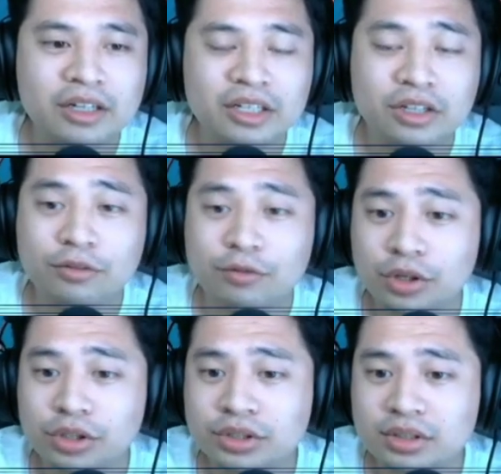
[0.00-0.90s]
in the
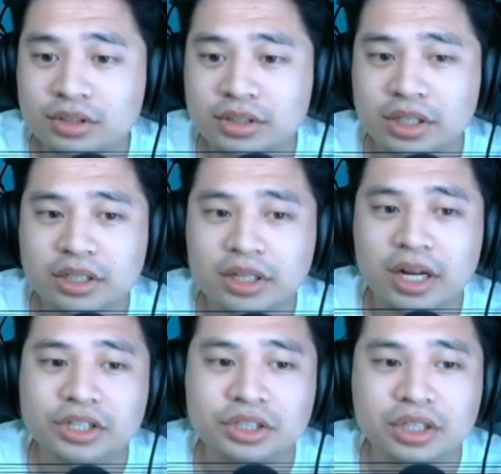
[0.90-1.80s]
first skill, it
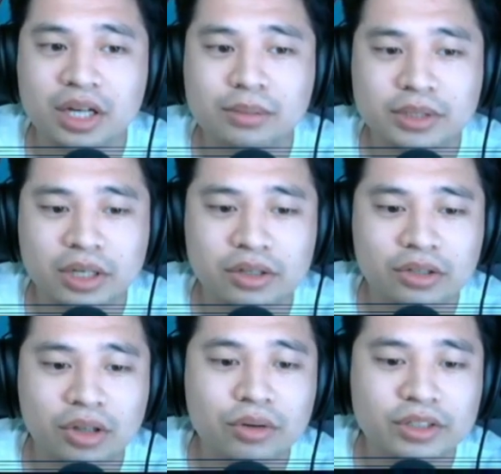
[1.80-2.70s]
actually helps out a
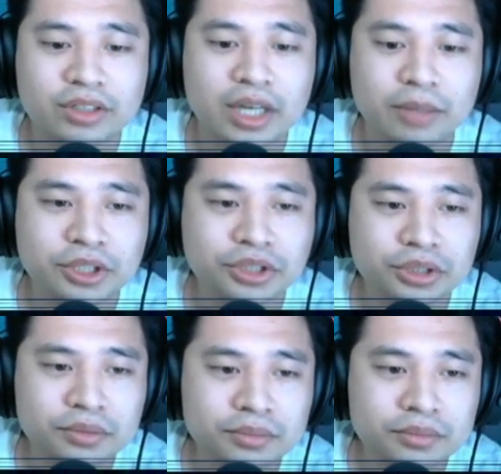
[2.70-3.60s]
lot with the damage.
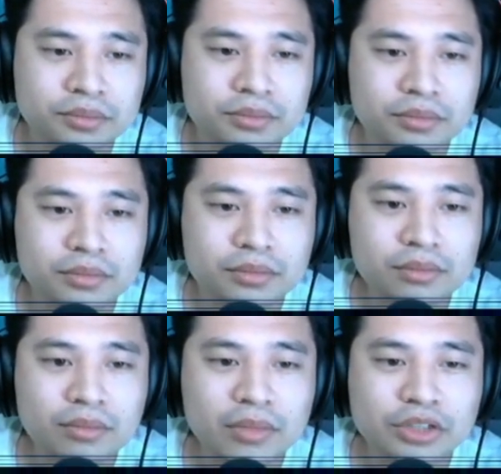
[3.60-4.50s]

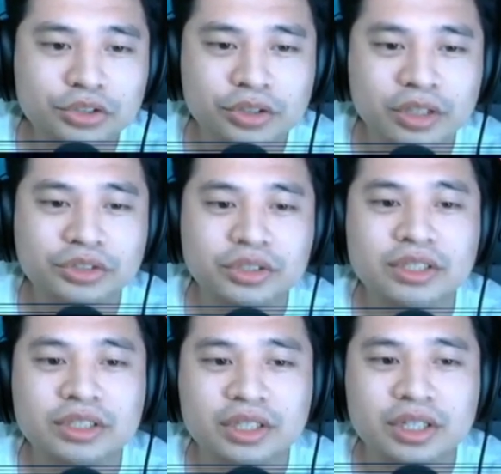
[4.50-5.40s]
So as you
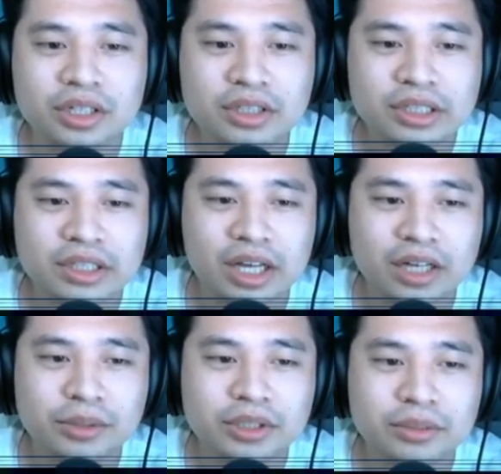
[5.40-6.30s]
can see here, the
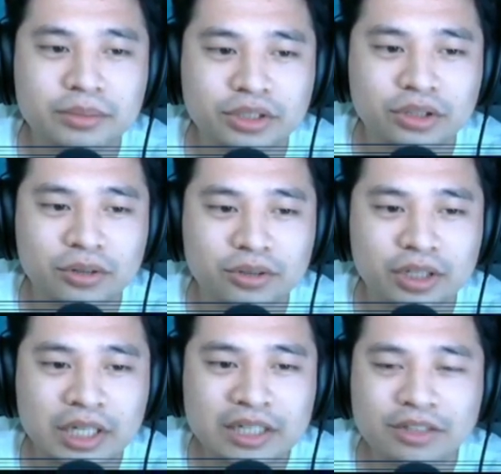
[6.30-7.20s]
enemy team is on
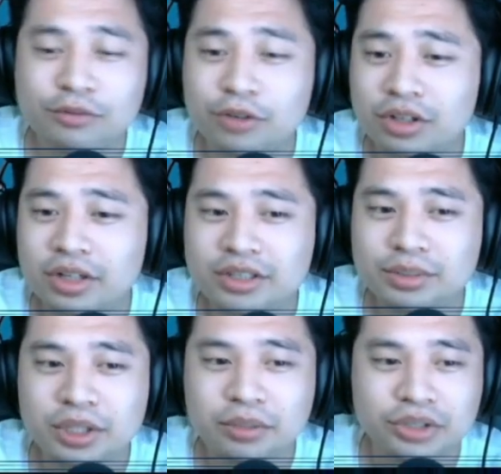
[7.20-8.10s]
the front line is
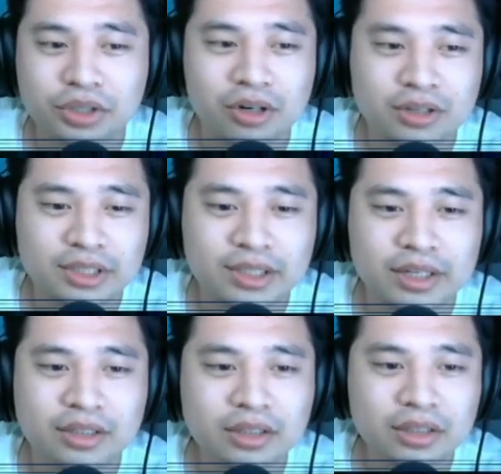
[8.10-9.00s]
pretty much already dead.